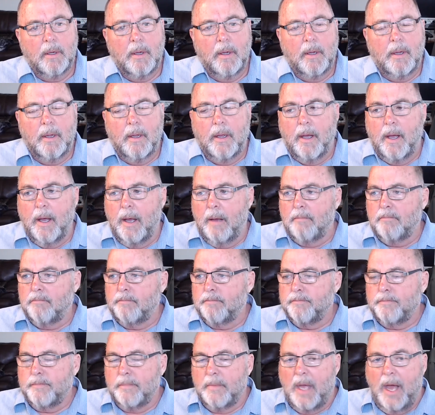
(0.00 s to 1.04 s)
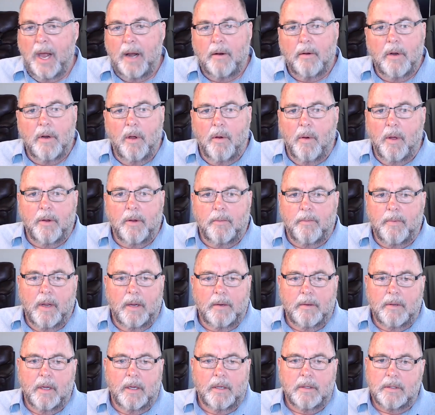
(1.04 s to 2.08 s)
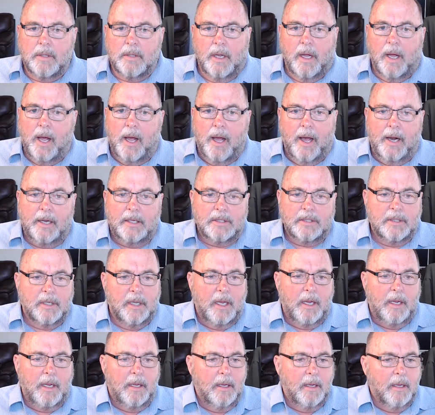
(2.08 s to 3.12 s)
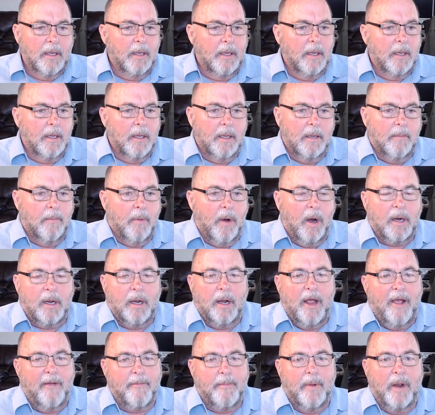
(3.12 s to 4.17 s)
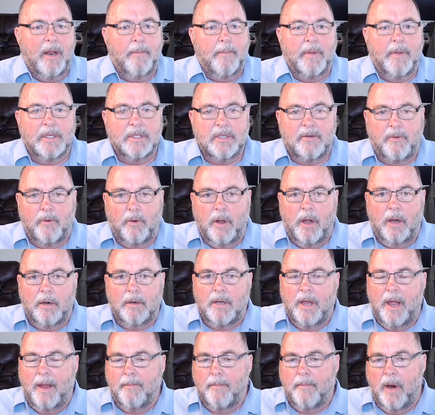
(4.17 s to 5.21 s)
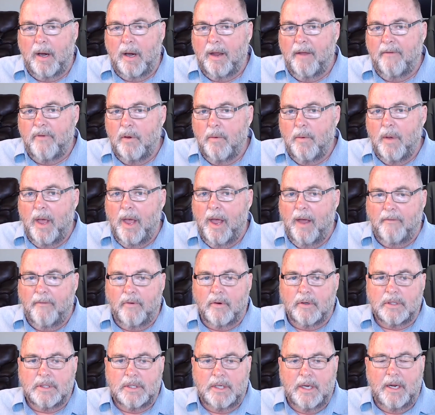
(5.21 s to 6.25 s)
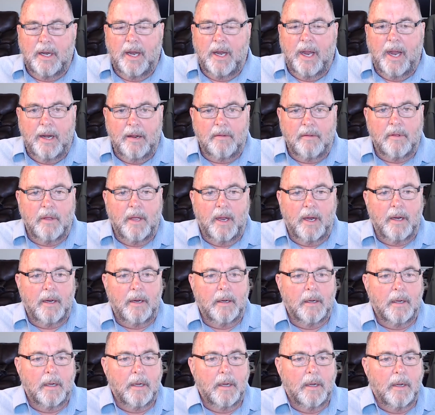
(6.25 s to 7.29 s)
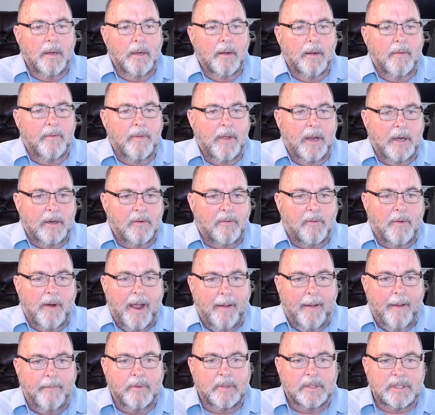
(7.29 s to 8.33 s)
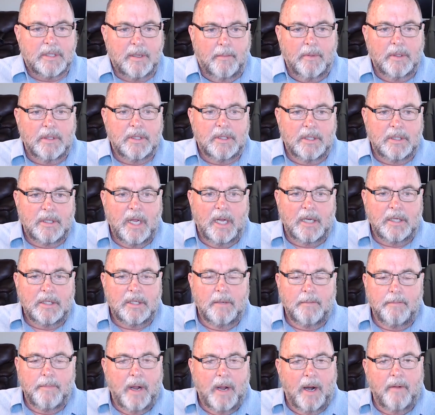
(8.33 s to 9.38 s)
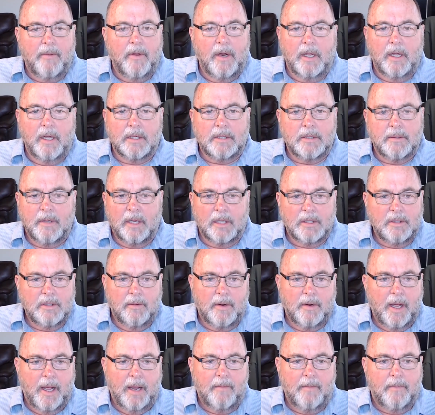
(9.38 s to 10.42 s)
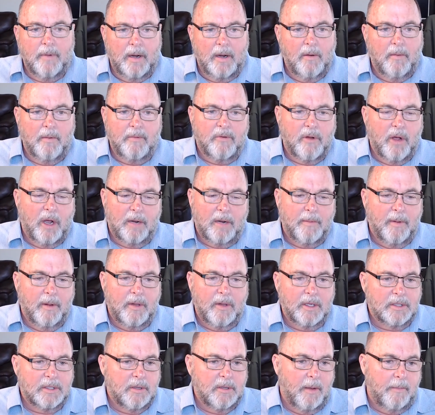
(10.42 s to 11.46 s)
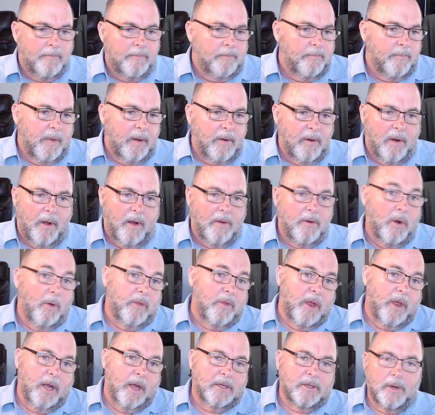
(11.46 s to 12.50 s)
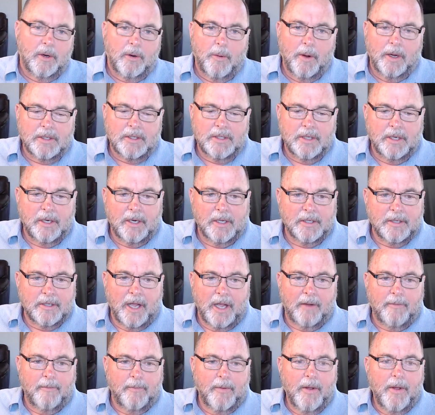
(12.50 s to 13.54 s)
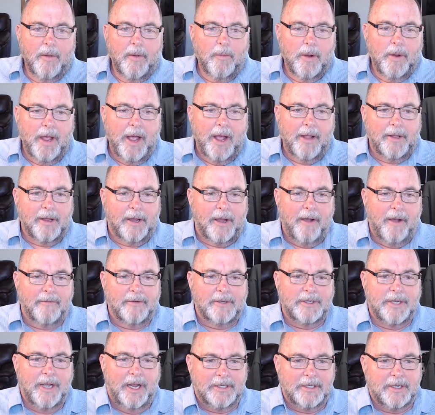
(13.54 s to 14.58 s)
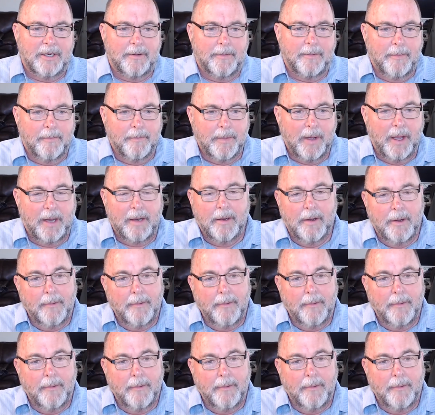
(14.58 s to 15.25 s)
I don't know honestly, Mark and I have been in the business for a long time. Mark, have you ever seen anything that grabbed someone's attention better than this? Because you and I know we've talked about this, so I know the answer to the question because we had the conversation, but